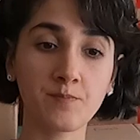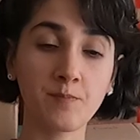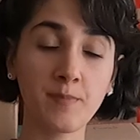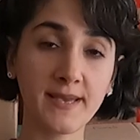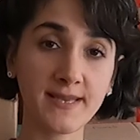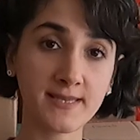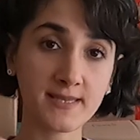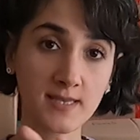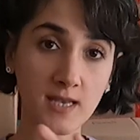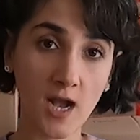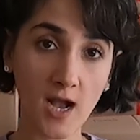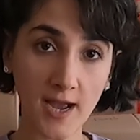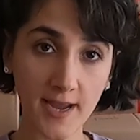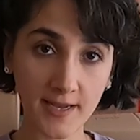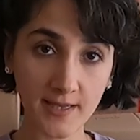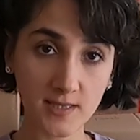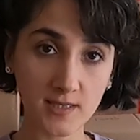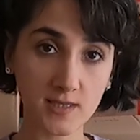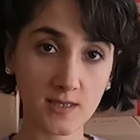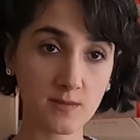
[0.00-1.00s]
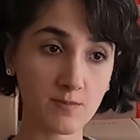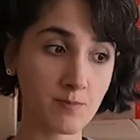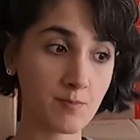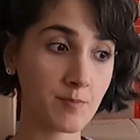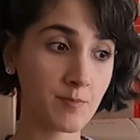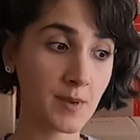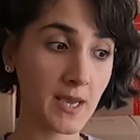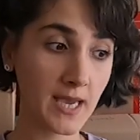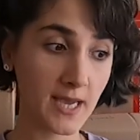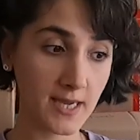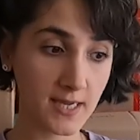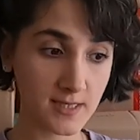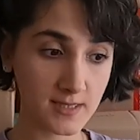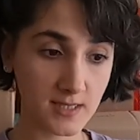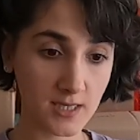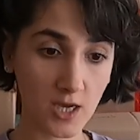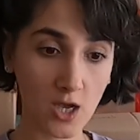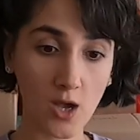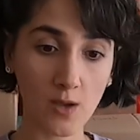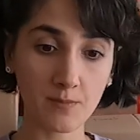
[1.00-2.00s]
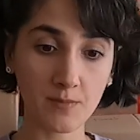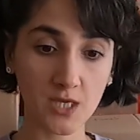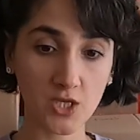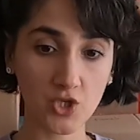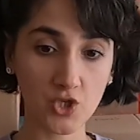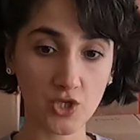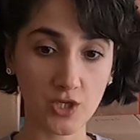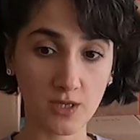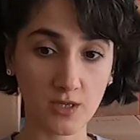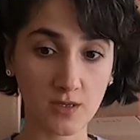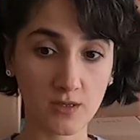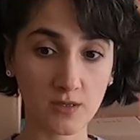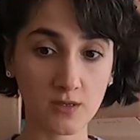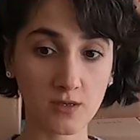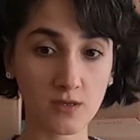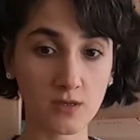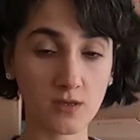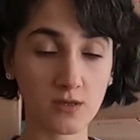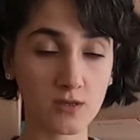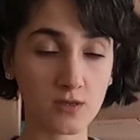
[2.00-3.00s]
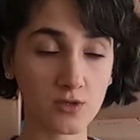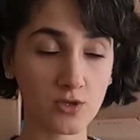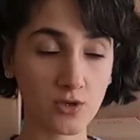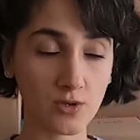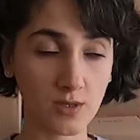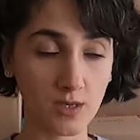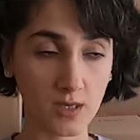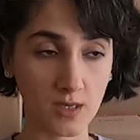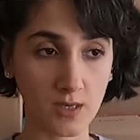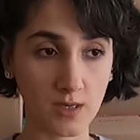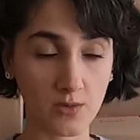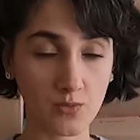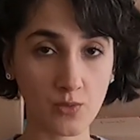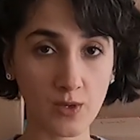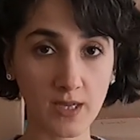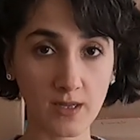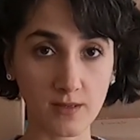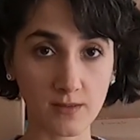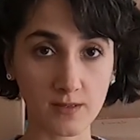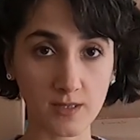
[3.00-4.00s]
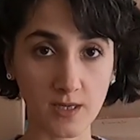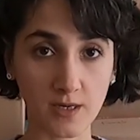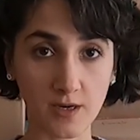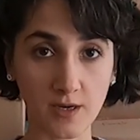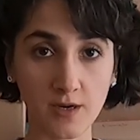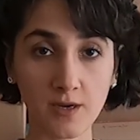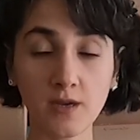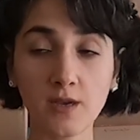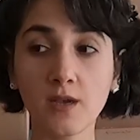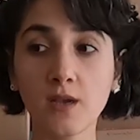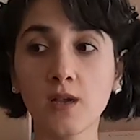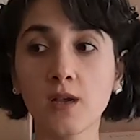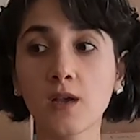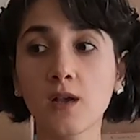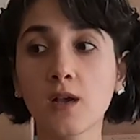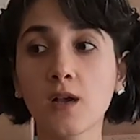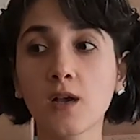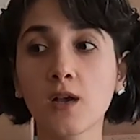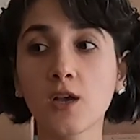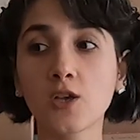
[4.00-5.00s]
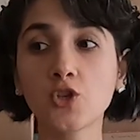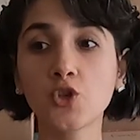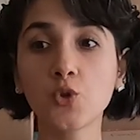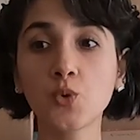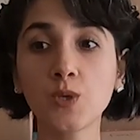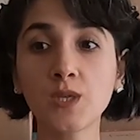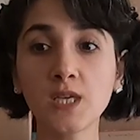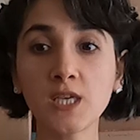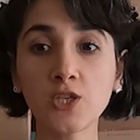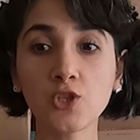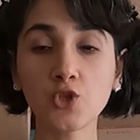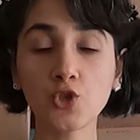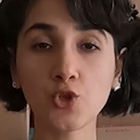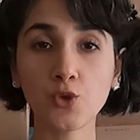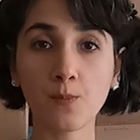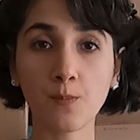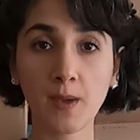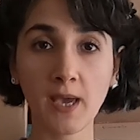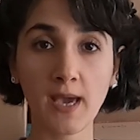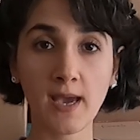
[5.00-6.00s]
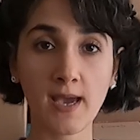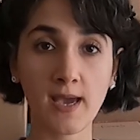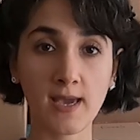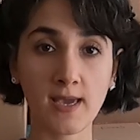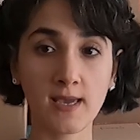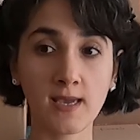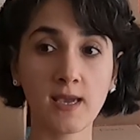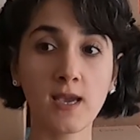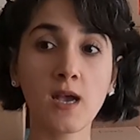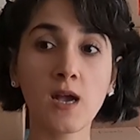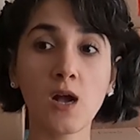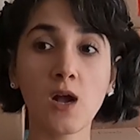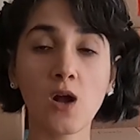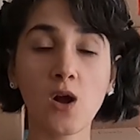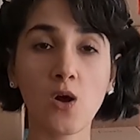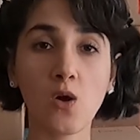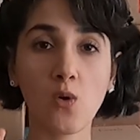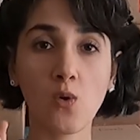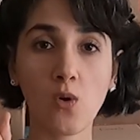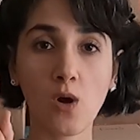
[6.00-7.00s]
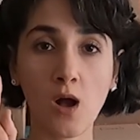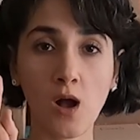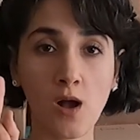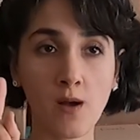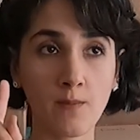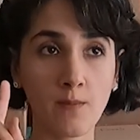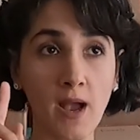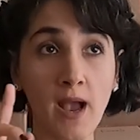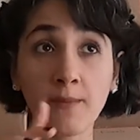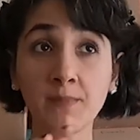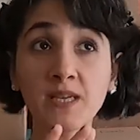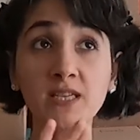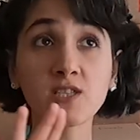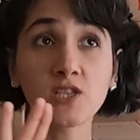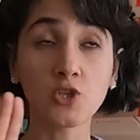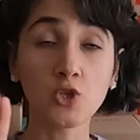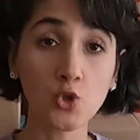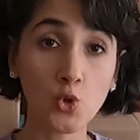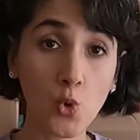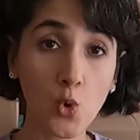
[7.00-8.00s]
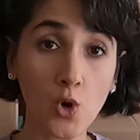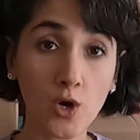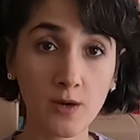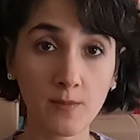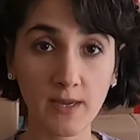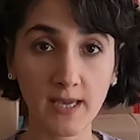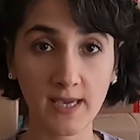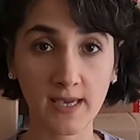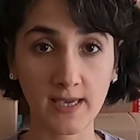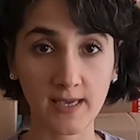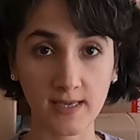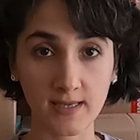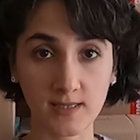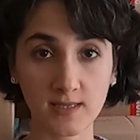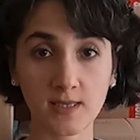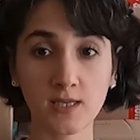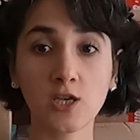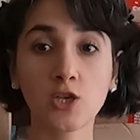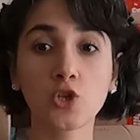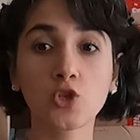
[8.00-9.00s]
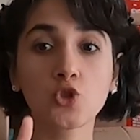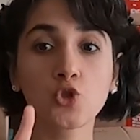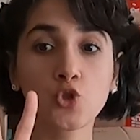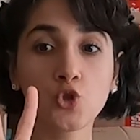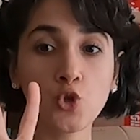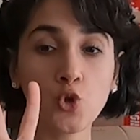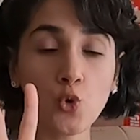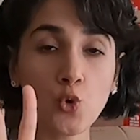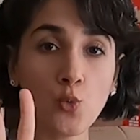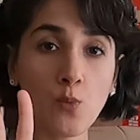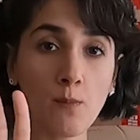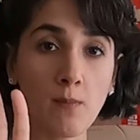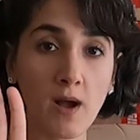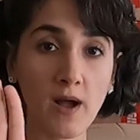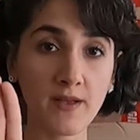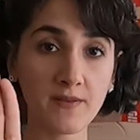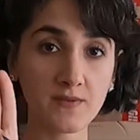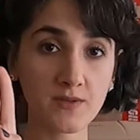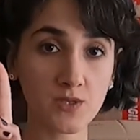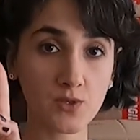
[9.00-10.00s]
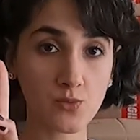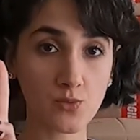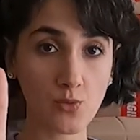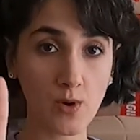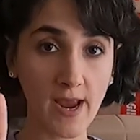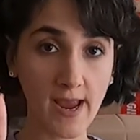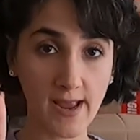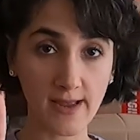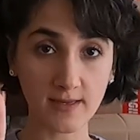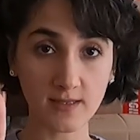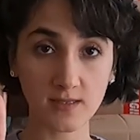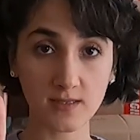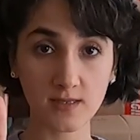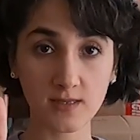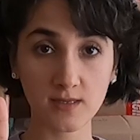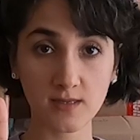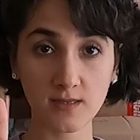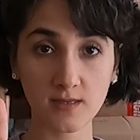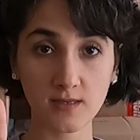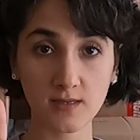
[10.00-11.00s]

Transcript: besides paying the commission to the realtor, you need to pay, the norm is 2 months rent